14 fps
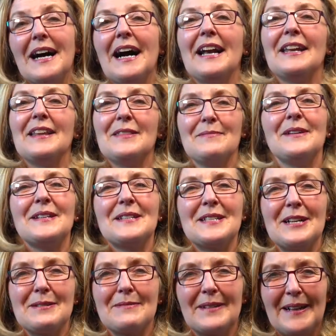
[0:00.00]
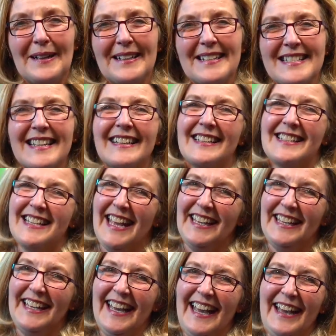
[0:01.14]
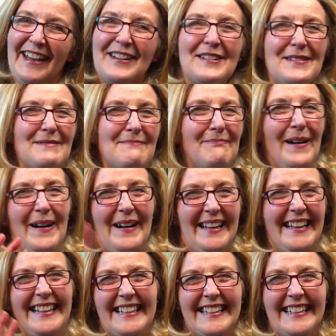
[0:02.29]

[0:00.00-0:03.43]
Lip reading: And in the meantime, guys, take care. Bye.